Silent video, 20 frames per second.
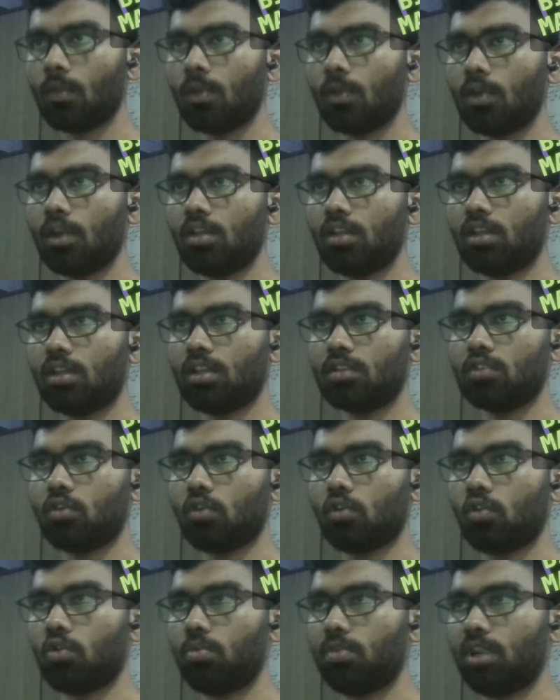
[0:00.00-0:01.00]
I think it's
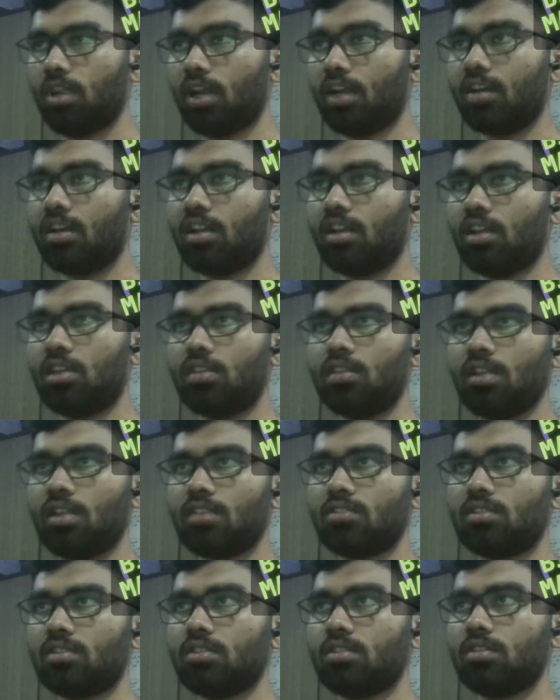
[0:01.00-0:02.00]
Ogrom directory.
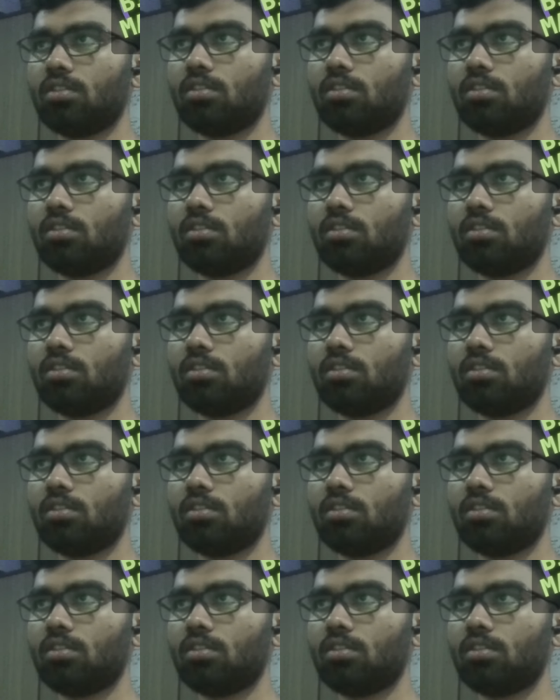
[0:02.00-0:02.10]
That's it.